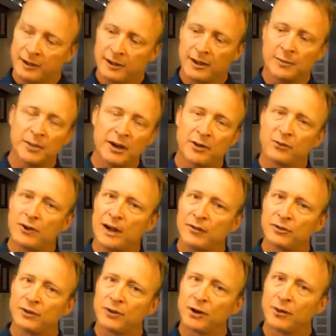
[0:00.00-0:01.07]
give me a five
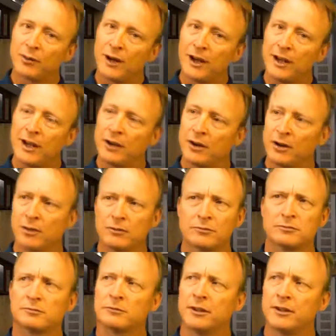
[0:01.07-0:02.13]
star rating, or
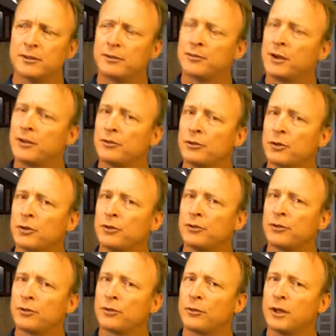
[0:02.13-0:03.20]
is it five star or is
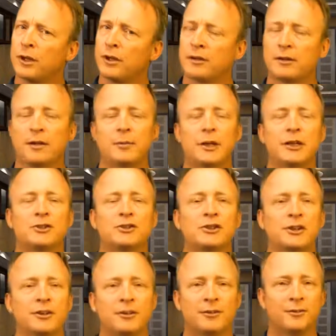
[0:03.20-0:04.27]
it three? I'm not
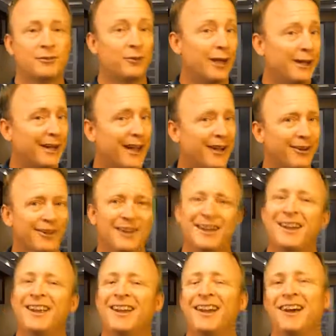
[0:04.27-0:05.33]
sure. Find out.
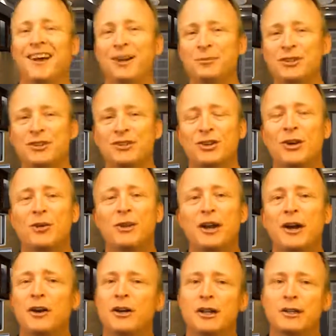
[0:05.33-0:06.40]
Um, just go
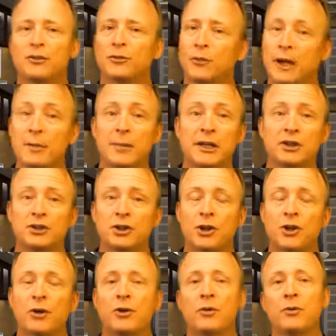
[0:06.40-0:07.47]
there and rate my
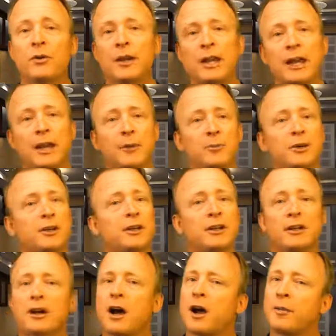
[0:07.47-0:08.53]
show and put in a
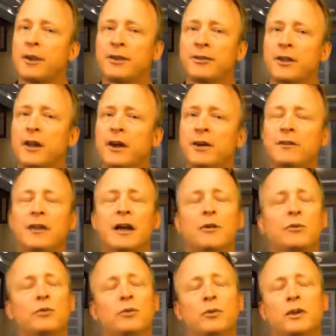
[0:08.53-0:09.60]
comment there. That
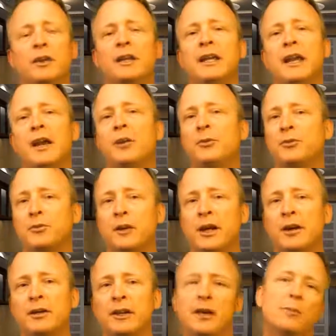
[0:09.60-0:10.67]
really helps me
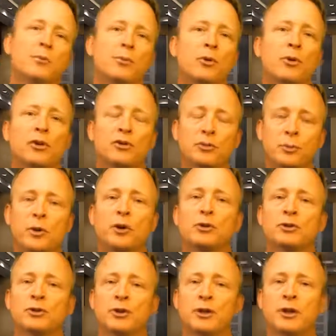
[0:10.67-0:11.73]
out get more
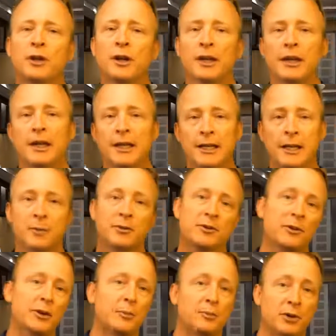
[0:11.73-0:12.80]
exposure and able
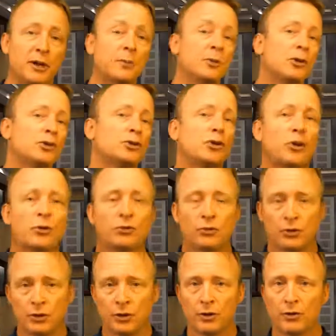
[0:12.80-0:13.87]
to bring more shows
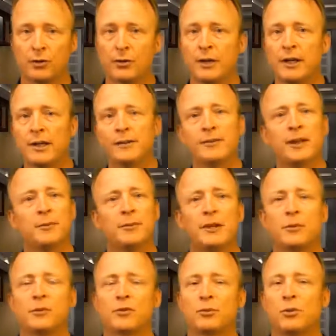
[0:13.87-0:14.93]
to you. Same thing
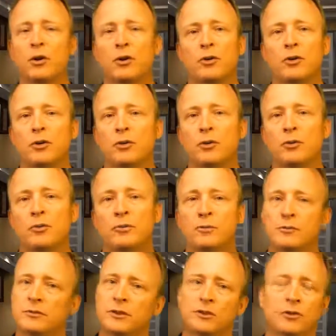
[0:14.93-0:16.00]
with Roku.
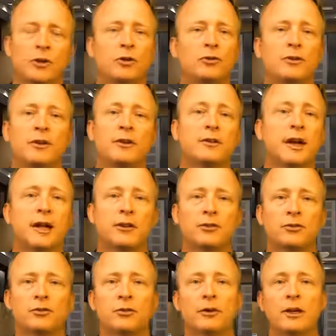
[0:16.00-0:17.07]
Just go to the title
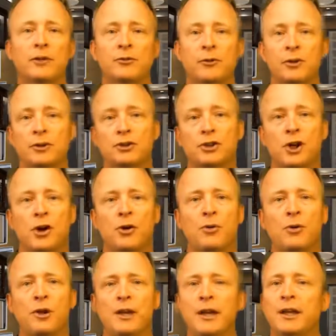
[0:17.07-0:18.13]
screen for the show
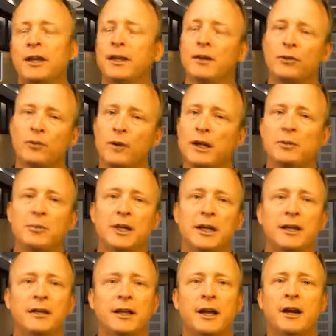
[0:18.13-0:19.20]
rate me
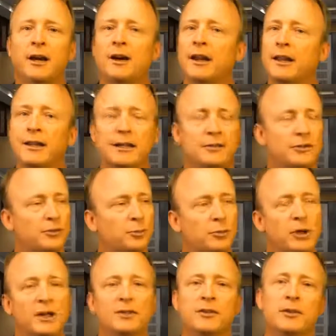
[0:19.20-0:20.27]
in there, and that just
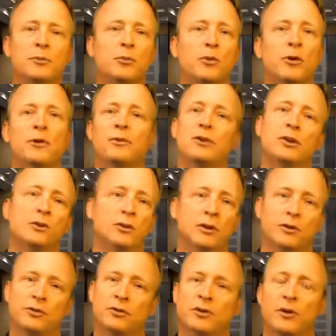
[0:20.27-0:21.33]
brings in more
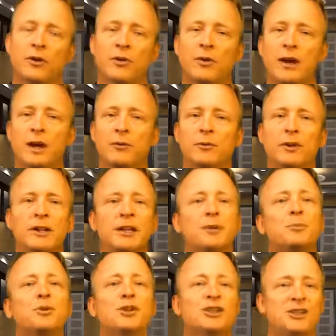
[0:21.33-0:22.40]
viewers. So I really
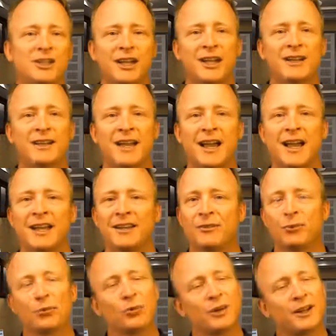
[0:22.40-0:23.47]
appreciate that.
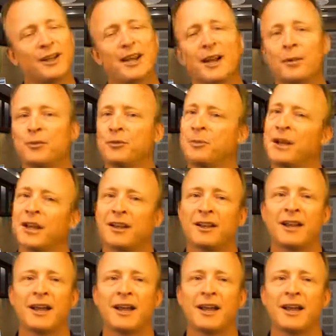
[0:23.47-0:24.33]
Really helps me out a